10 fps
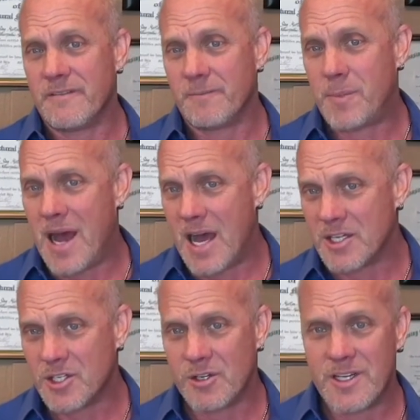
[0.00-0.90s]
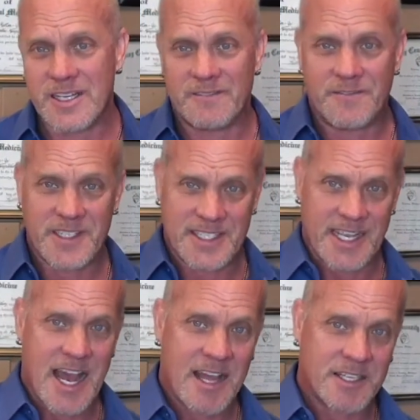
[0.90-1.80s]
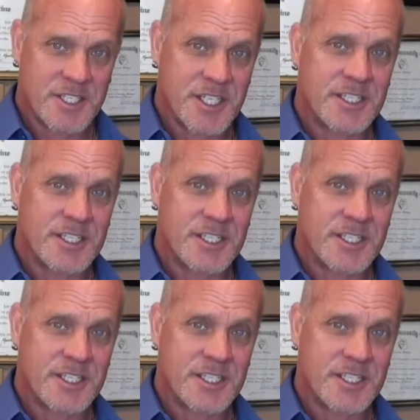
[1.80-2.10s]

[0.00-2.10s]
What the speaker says: posture and physiology